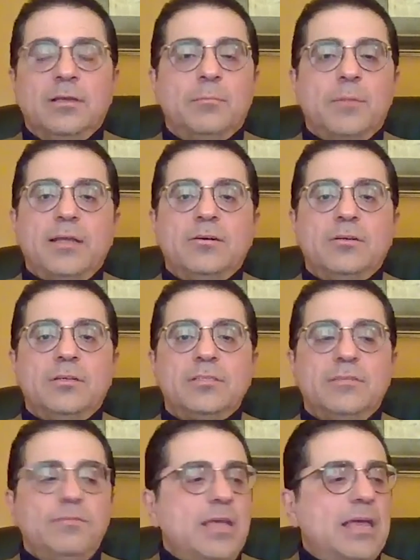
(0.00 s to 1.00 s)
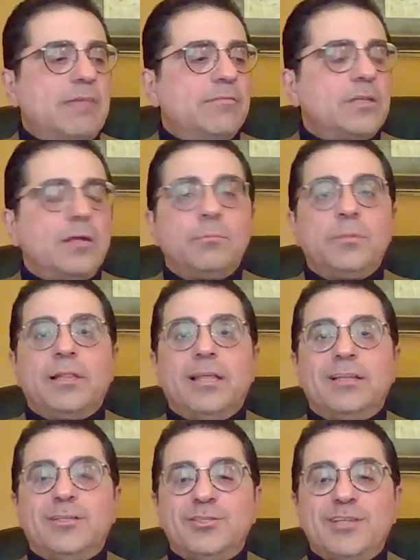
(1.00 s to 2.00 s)
My goodness, if you haven't, I'll be
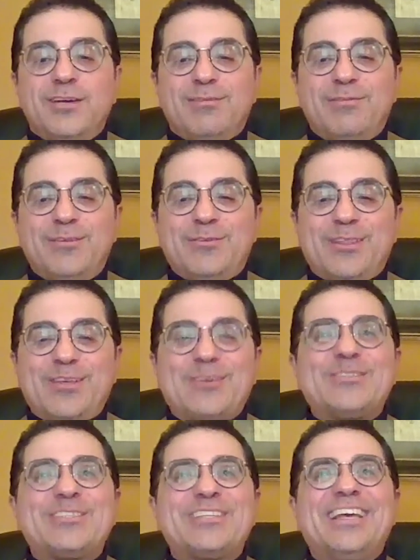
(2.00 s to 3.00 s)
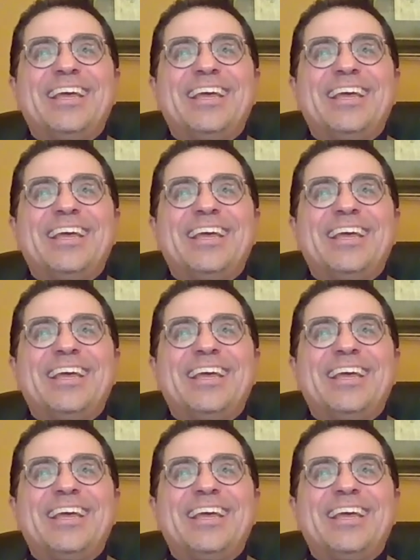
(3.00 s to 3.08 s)
glad to share a few of those.